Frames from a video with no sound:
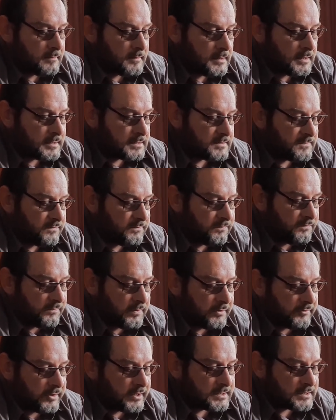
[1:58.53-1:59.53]
It's
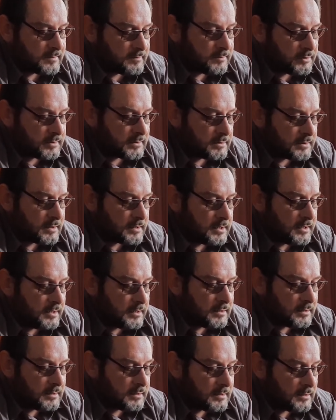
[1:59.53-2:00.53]
very simple to
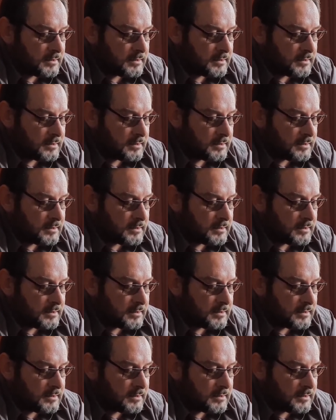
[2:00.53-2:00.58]
clean,